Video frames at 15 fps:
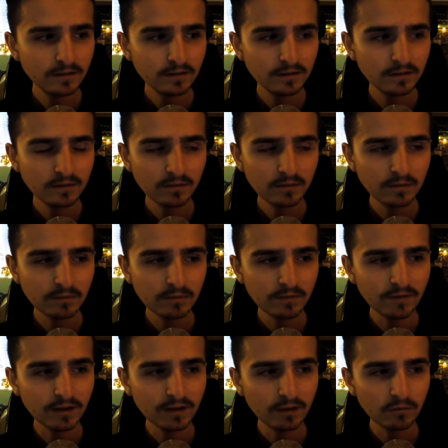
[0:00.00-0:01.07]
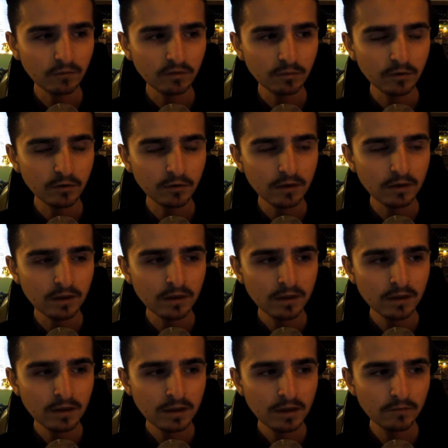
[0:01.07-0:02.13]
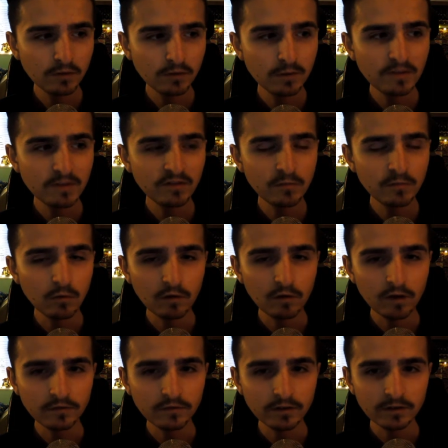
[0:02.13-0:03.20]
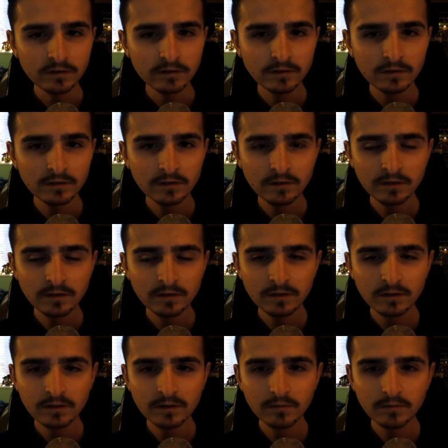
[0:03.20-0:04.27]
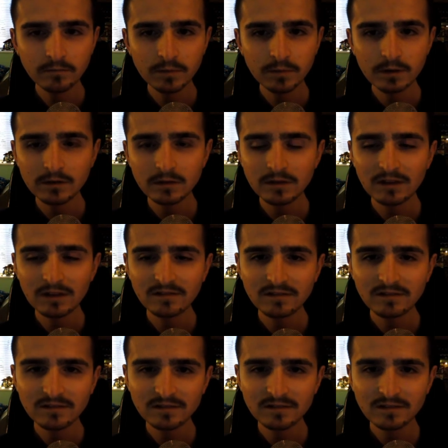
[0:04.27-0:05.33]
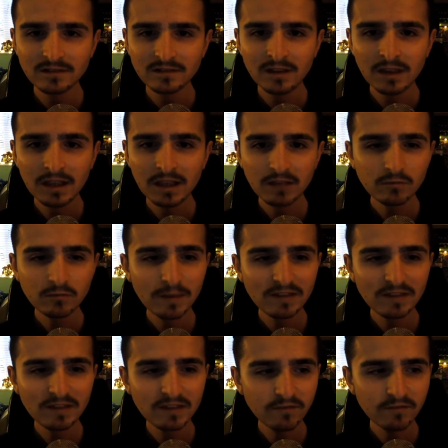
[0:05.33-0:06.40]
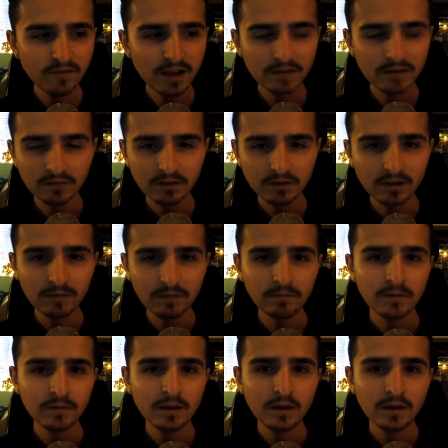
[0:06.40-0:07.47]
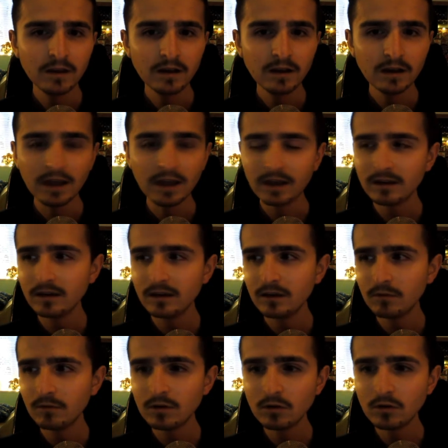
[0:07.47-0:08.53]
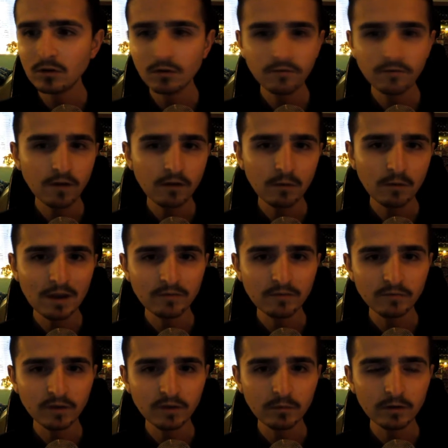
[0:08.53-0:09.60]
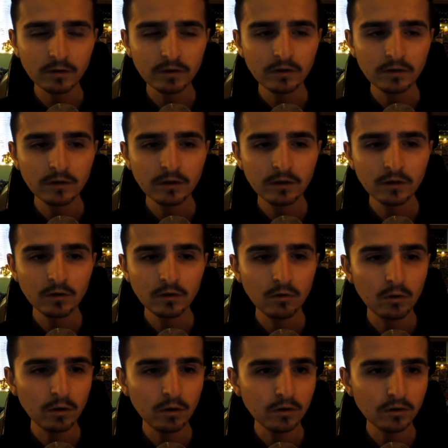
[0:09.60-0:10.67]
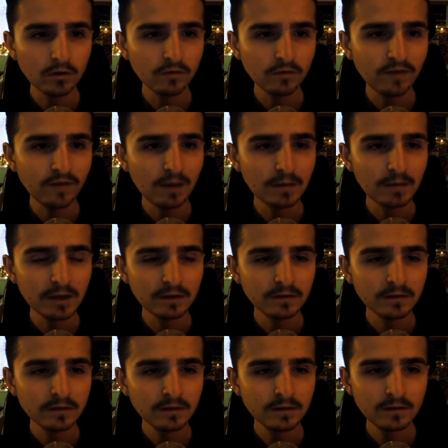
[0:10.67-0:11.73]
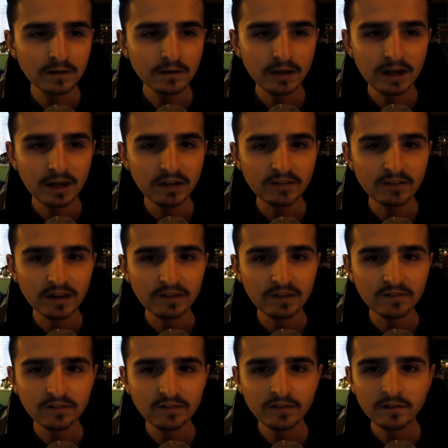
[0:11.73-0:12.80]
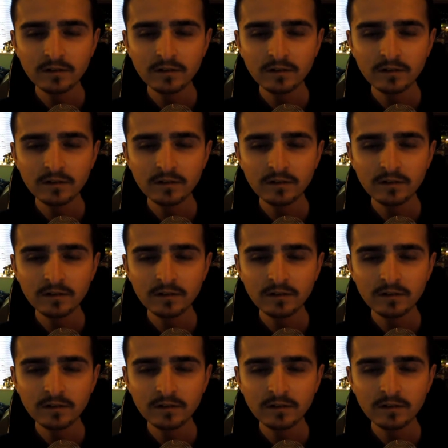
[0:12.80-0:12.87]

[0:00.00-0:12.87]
sometimes you think, like, what's the point if we're gonna miss them more after? But that's what makes it fun every time. Like, when you're far away from someone, or your family, in this case,